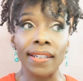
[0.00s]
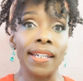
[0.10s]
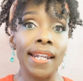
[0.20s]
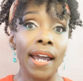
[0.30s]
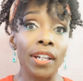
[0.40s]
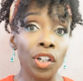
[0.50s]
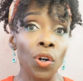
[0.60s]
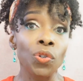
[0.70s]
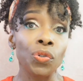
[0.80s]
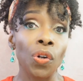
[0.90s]
And then I
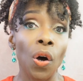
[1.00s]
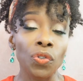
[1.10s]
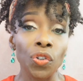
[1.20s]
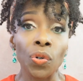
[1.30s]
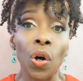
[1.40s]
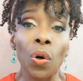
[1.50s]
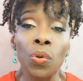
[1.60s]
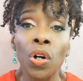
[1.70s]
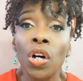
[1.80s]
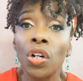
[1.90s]
encourage you to also go